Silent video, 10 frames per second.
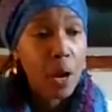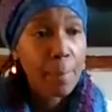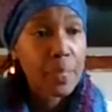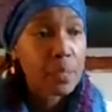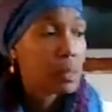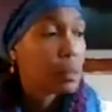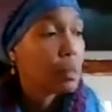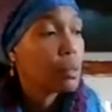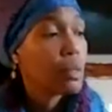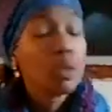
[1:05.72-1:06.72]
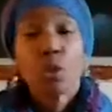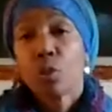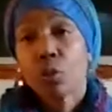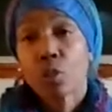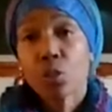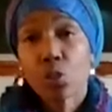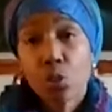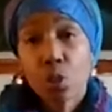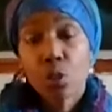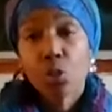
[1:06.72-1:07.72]
our beets. This
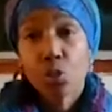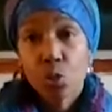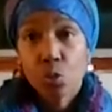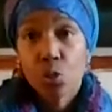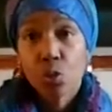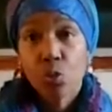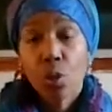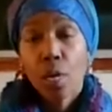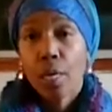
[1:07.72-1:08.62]
is a juicer.